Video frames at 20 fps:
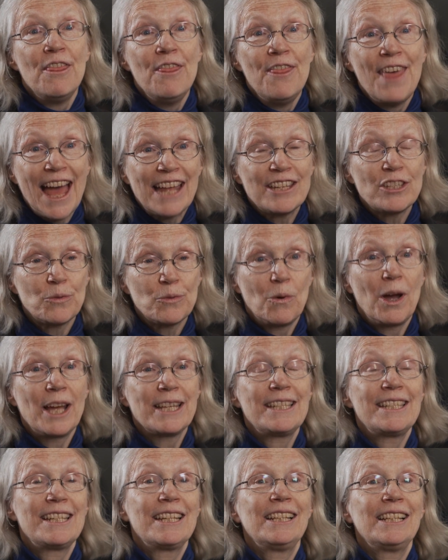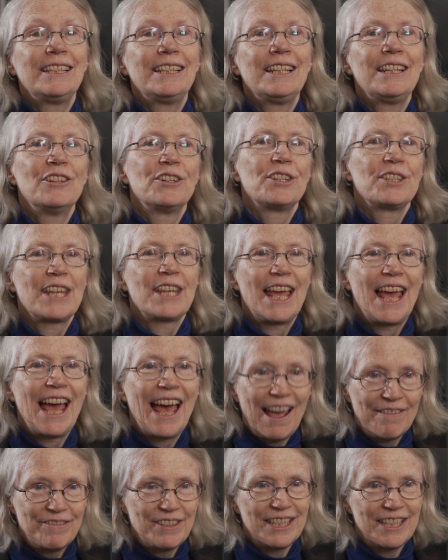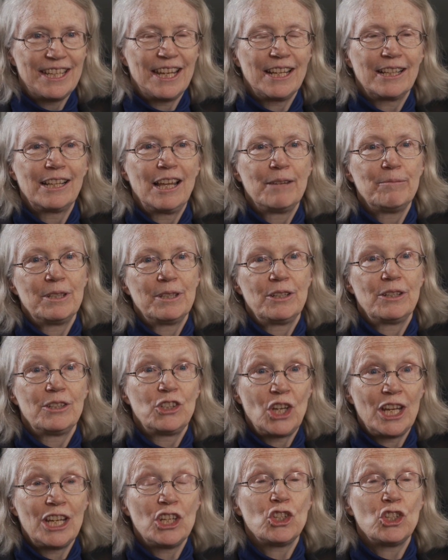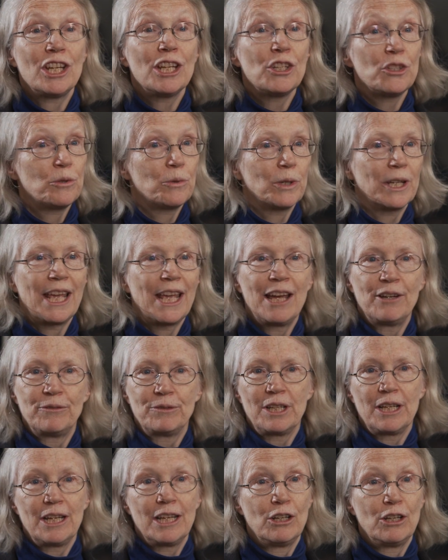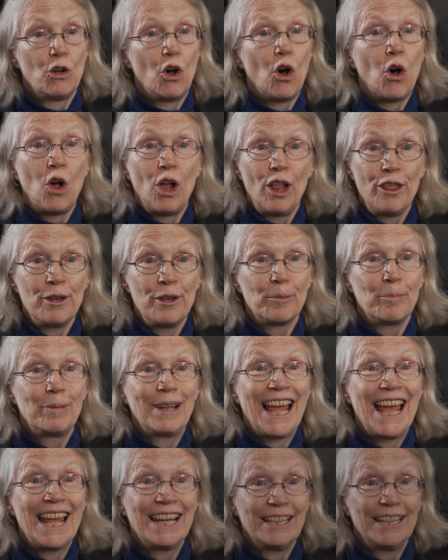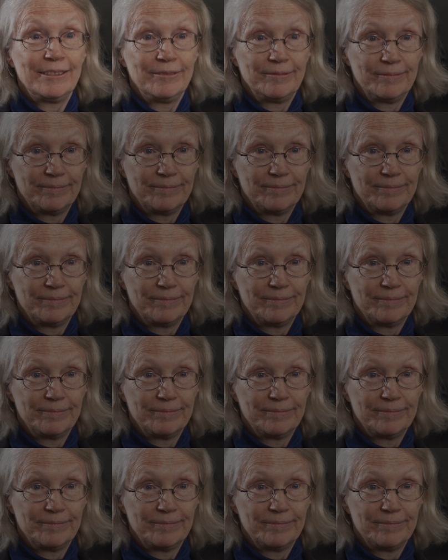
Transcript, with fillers: That's why city leaders have to take climate change into account in all their planning.